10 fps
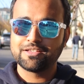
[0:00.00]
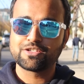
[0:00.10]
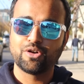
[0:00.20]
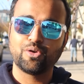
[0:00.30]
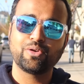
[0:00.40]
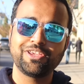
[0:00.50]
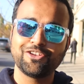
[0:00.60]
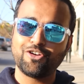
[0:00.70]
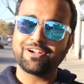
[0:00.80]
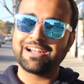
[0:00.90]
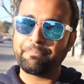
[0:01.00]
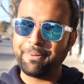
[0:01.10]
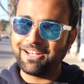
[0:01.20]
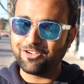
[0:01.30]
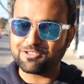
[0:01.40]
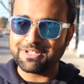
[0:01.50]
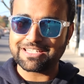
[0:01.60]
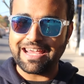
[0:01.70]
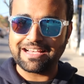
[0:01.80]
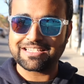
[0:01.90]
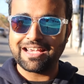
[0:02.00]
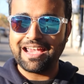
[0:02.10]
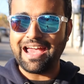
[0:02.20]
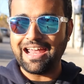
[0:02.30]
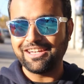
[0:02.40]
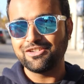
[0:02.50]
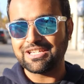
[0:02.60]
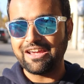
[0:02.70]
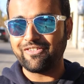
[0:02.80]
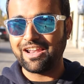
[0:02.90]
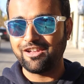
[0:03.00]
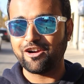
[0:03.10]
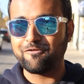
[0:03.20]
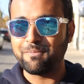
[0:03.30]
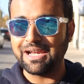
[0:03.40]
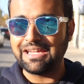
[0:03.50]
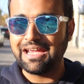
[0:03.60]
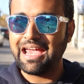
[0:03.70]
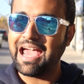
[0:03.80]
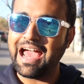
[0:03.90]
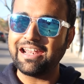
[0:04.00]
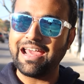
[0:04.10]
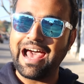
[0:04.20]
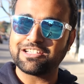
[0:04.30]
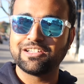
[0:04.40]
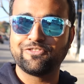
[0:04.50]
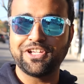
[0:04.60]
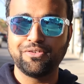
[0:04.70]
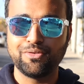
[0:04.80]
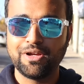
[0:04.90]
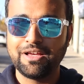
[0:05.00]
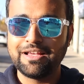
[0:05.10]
So you don't repeat those mistakes and you save a lot of money and hassle for you.